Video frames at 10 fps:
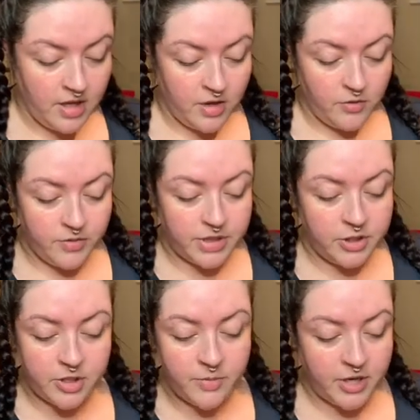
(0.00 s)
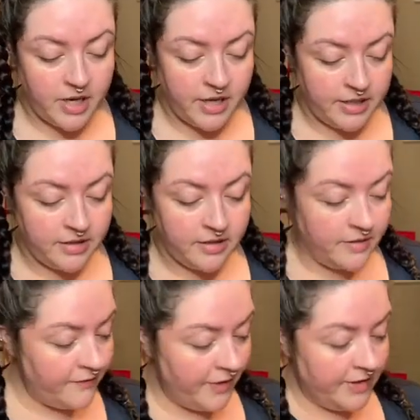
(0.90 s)
Really, you can put on
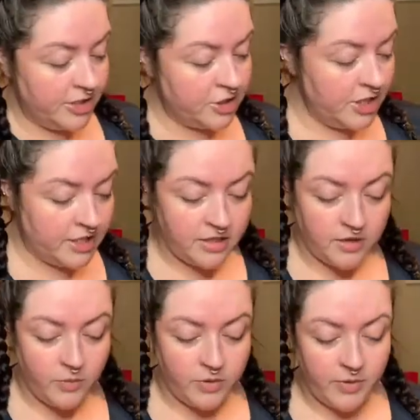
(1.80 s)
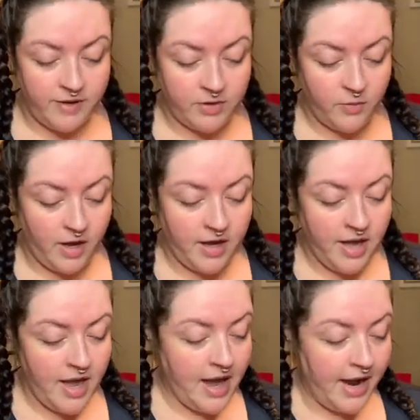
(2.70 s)
foundation with whatever you want.
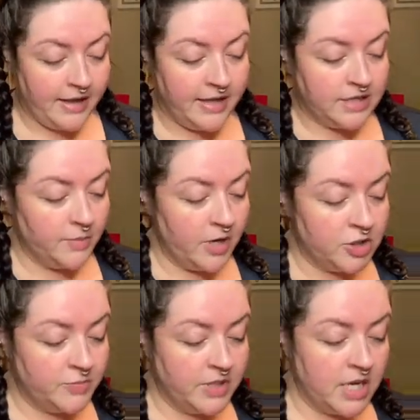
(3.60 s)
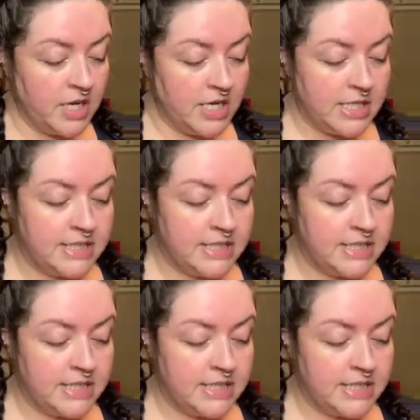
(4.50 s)
I like the brush because